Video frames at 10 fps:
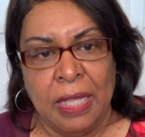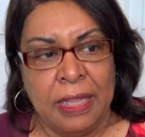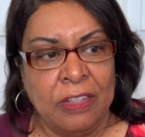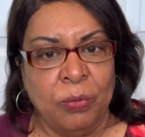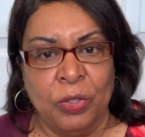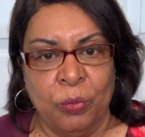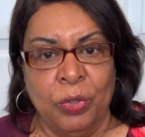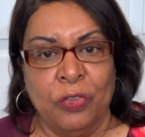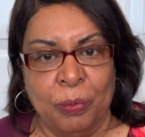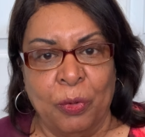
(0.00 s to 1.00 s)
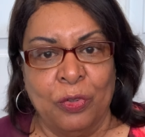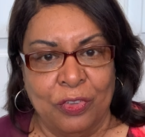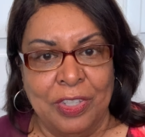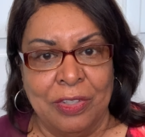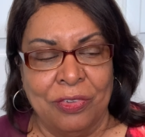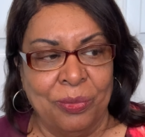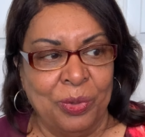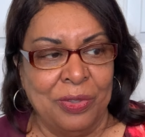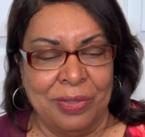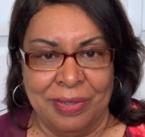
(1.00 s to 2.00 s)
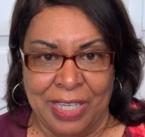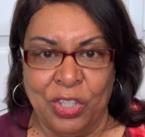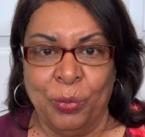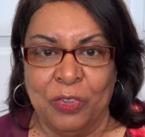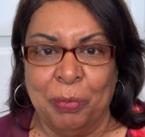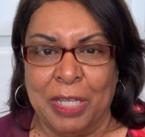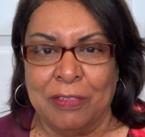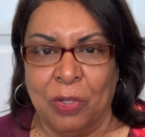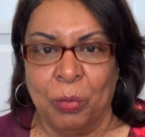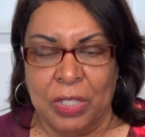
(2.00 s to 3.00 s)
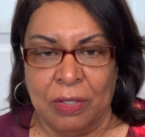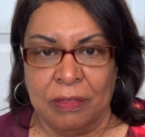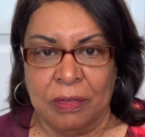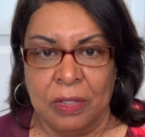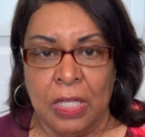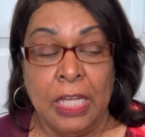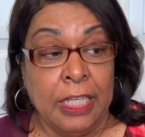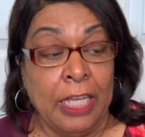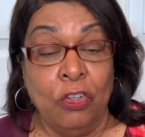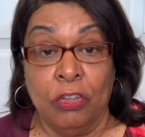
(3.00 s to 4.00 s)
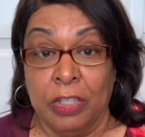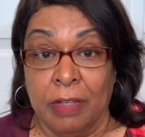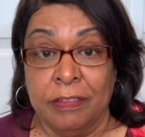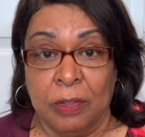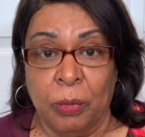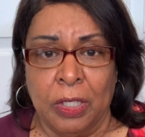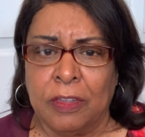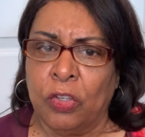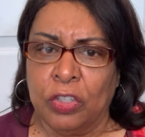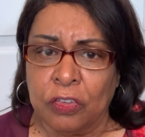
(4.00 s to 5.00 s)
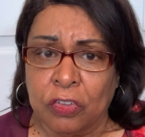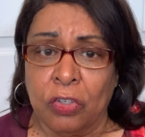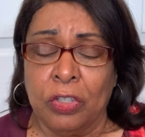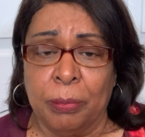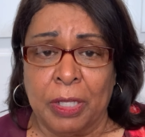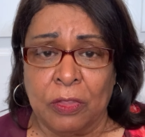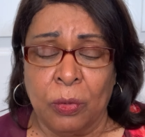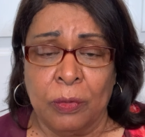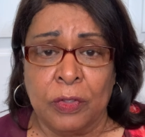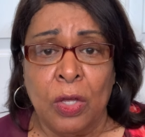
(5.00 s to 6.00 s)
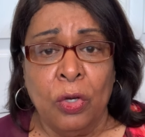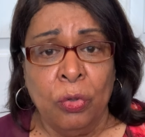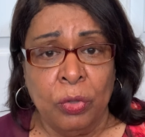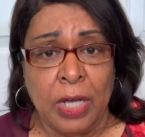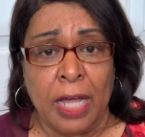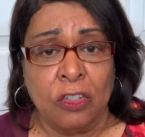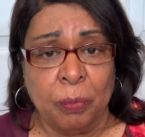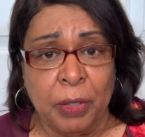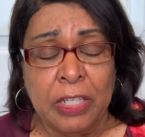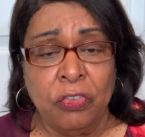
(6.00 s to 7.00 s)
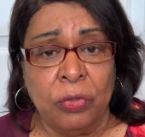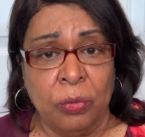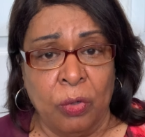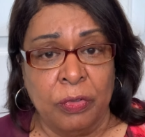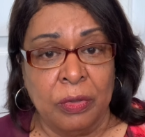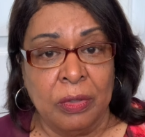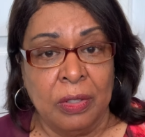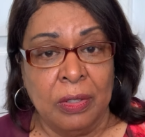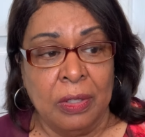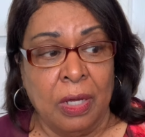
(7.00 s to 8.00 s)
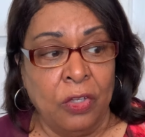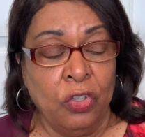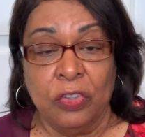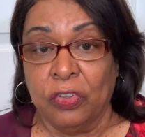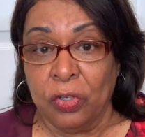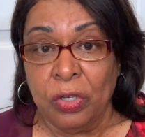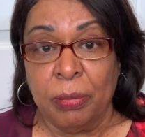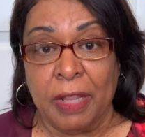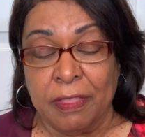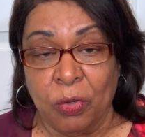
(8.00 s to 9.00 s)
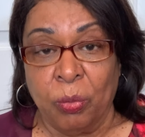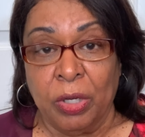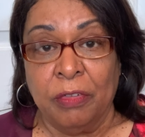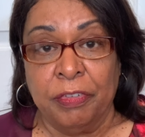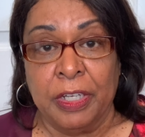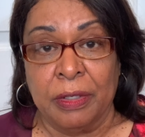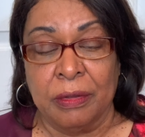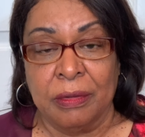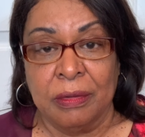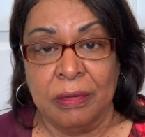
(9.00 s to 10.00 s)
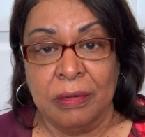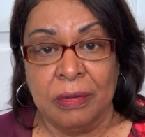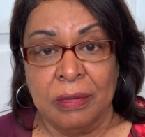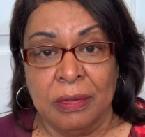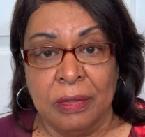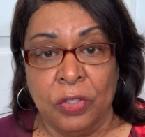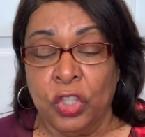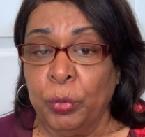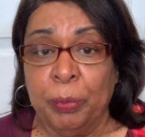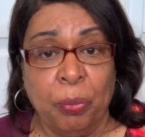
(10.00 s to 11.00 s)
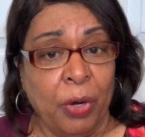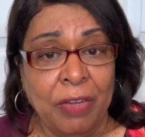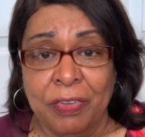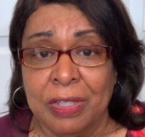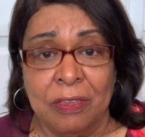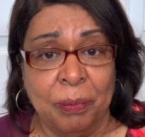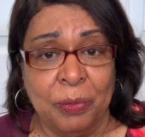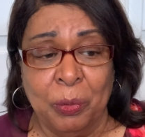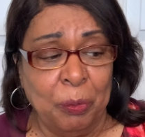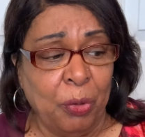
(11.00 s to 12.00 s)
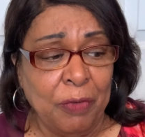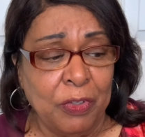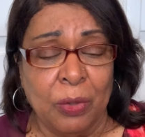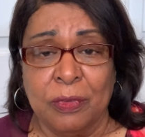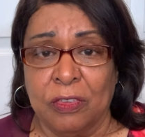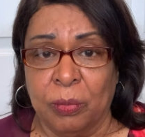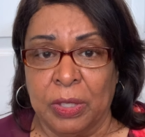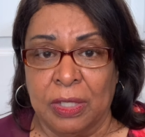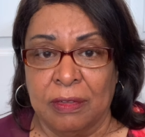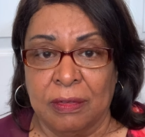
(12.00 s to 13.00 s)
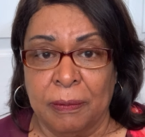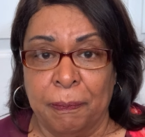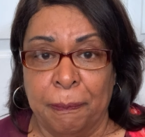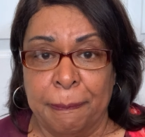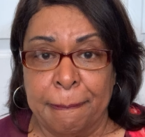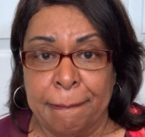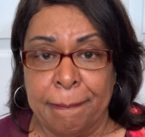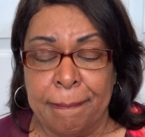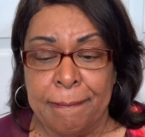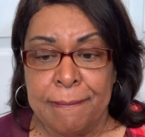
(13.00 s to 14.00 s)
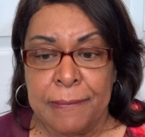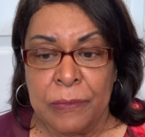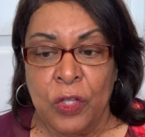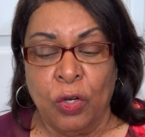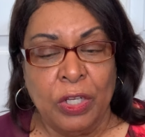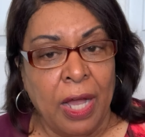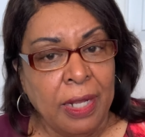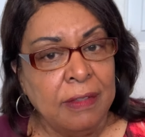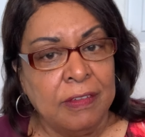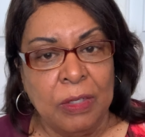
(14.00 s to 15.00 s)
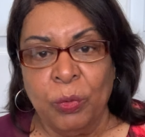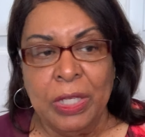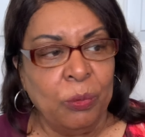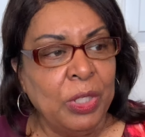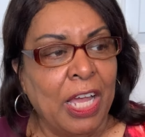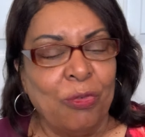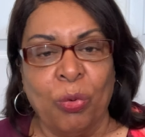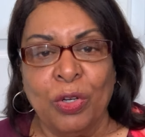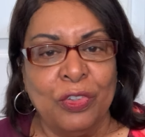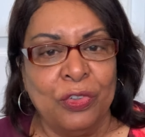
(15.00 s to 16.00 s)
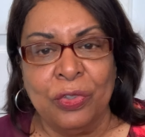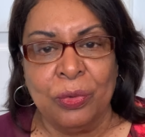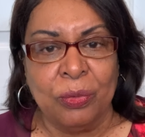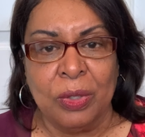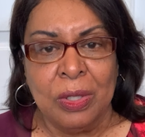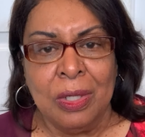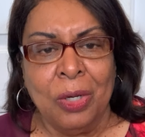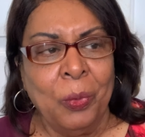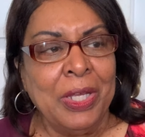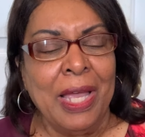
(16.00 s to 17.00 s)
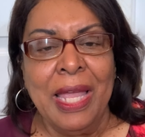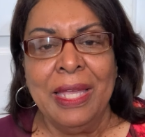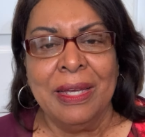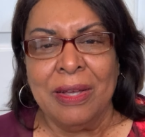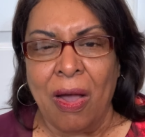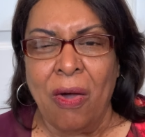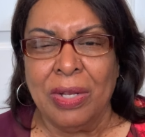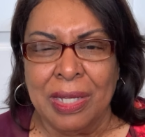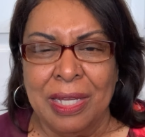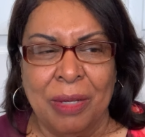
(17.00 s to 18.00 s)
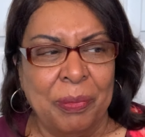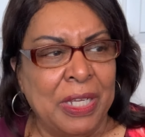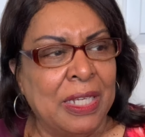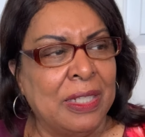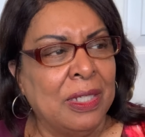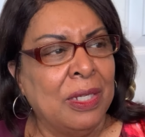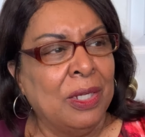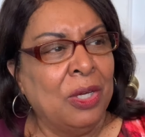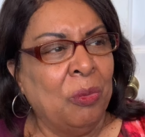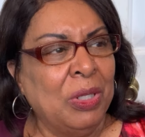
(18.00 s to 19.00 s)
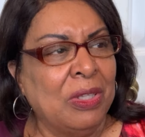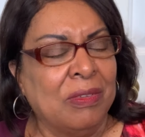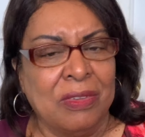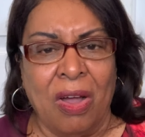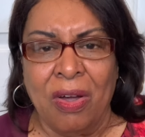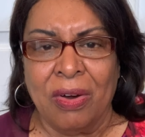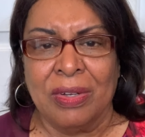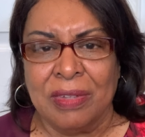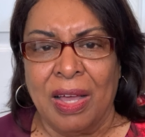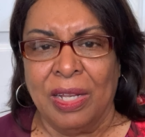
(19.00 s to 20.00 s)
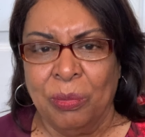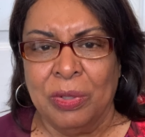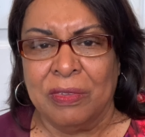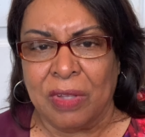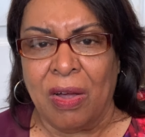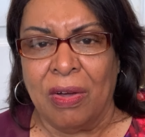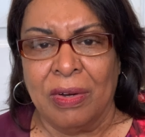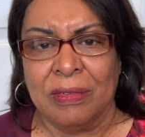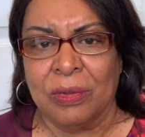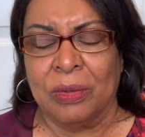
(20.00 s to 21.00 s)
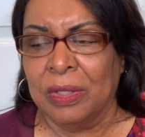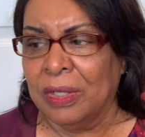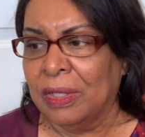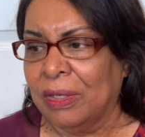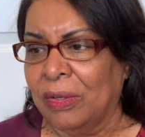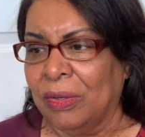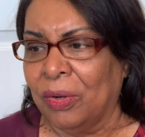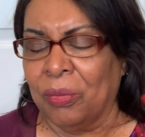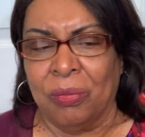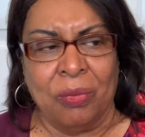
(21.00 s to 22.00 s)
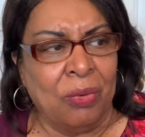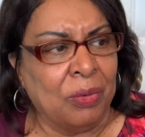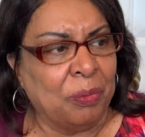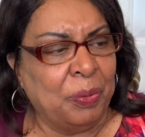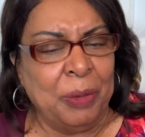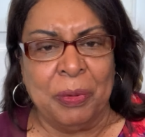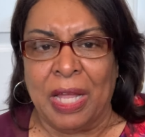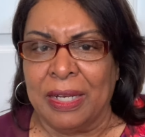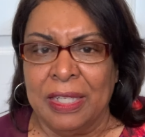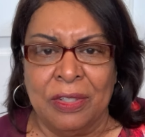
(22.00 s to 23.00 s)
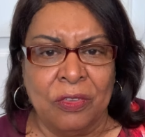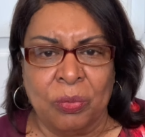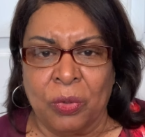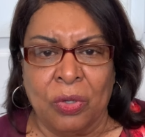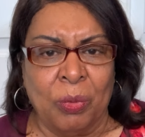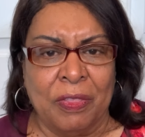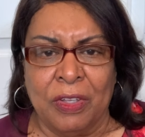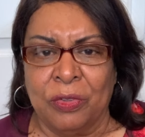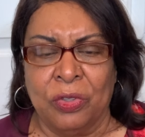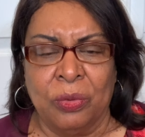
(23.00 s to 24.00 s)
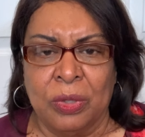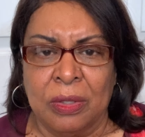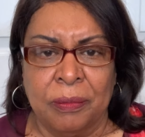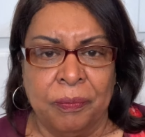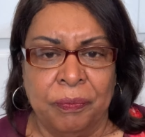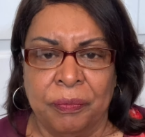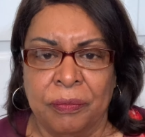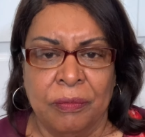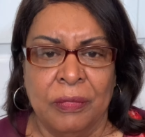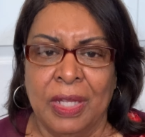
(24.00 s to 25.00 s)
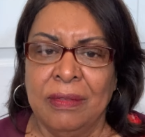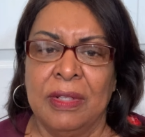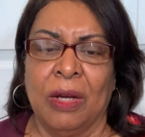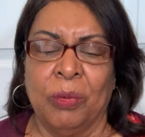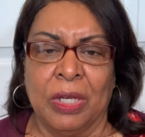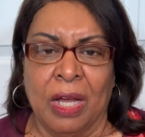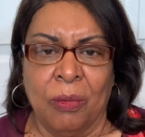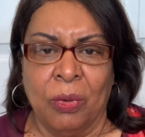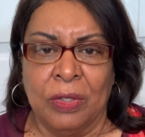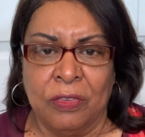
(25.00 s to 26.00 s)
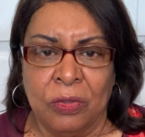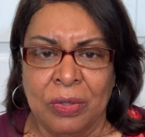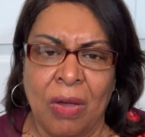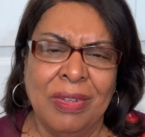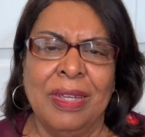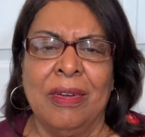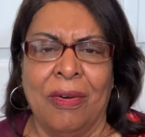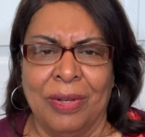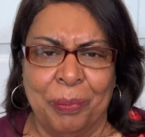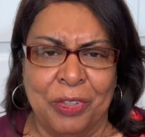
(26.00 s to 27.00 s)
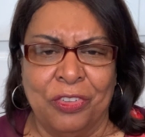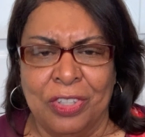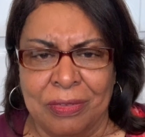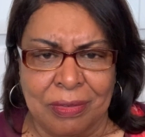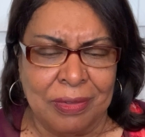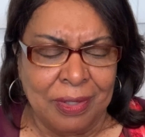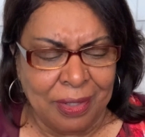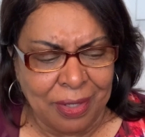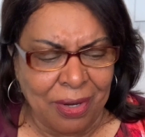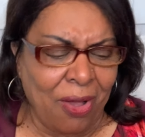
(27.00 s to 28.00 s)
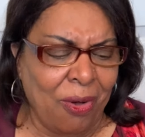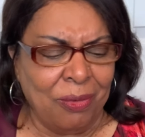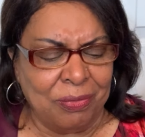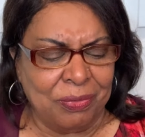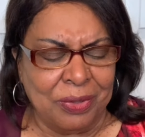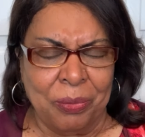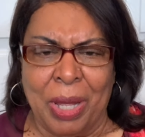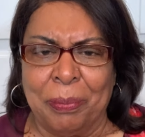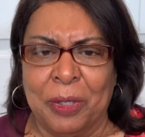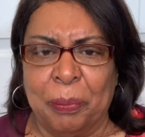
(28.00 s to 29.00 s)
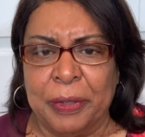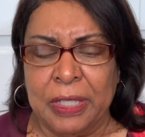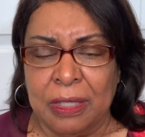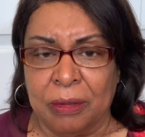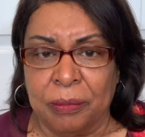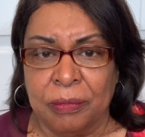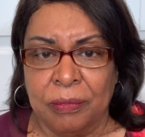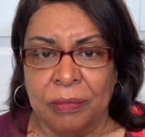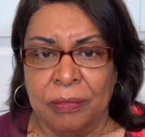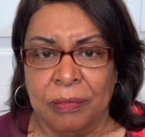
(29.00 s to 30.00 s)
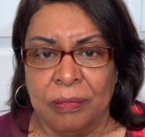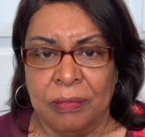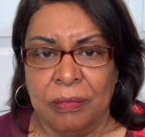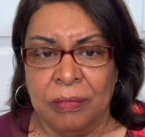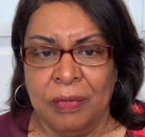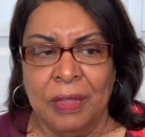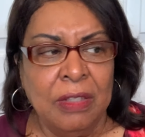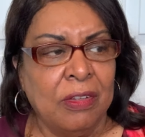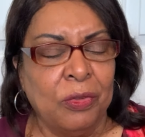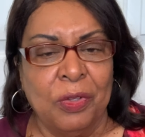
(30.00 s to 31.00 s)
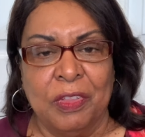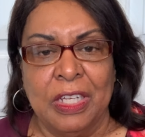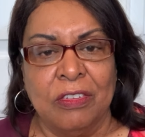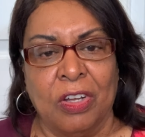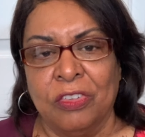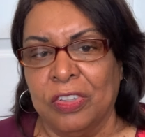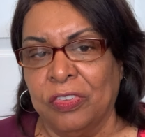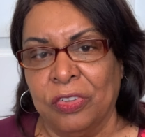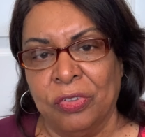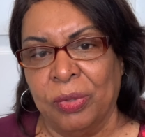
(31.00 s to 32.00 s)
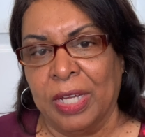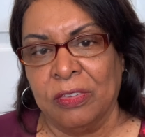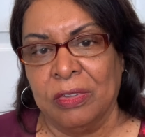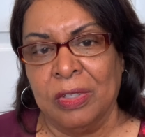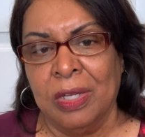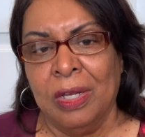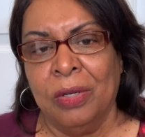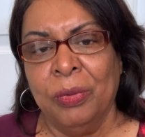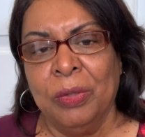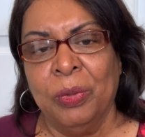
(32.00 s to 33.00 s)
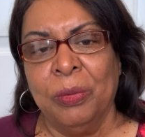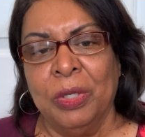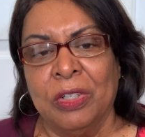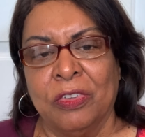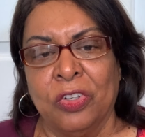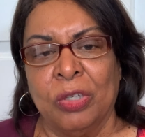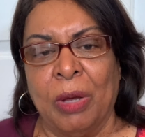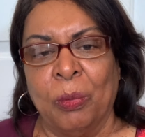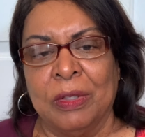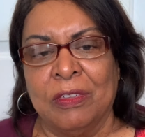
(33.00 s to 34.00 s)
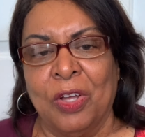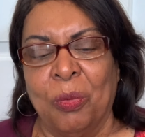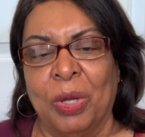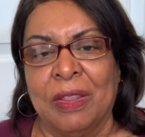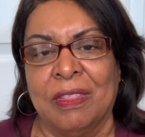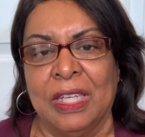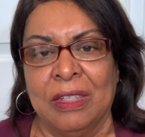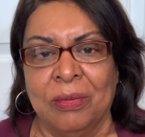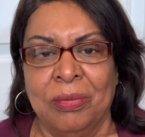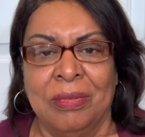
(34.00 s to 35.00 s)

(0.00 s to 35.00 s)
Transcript: That's what you, we're supposed to teach. Can you respect someone else? Can you love someone else? Are you concerned about those who God has placed you over? Are you concerned about their welfare? Do we pray for these? Do we pray for those that's with us? You know, God has get we we have work to do. We can't get caught up in what the stars, Hollywood stars, or or or, or people out here in this world, what they're doing. That's not what God wants us to do. Get caught up in Jesus. Get all wrapped up in Him. These other things are just distractions. We, we, we're concerned about what someone thinks.